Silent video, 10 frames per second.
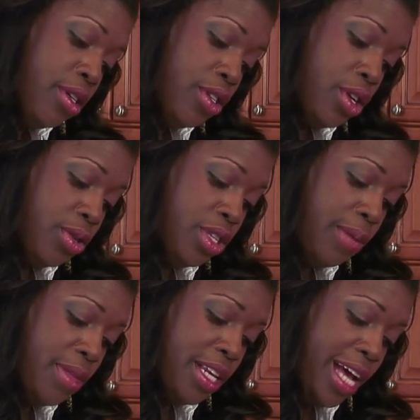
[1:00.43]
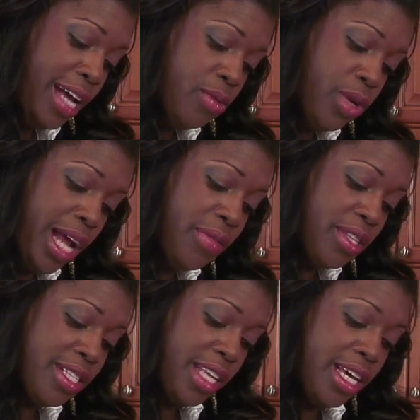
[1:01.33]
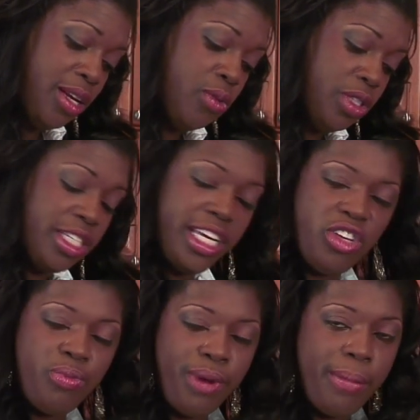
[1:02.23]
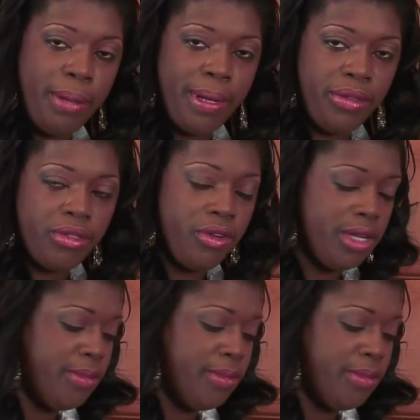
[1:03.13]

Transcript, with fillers: So something that without the skin will take you probably about 30